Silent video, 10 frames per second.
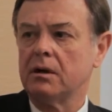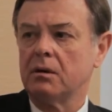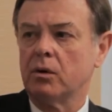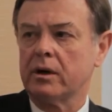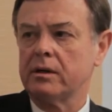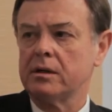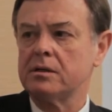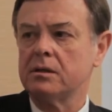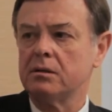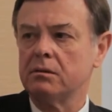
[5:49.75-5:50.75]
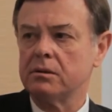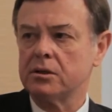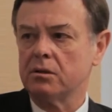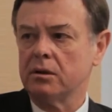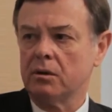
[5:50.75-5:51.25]
what it is that you
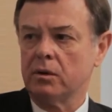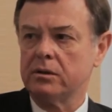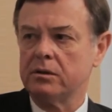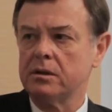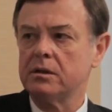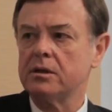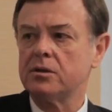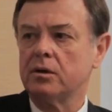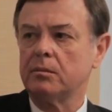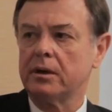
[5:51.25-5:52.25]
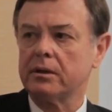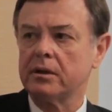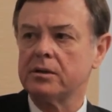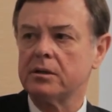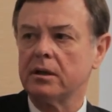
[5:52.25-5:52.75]
enjoyed or what you didn't enjoy about
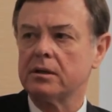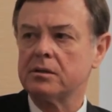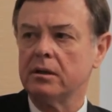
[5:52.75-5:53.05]
those things,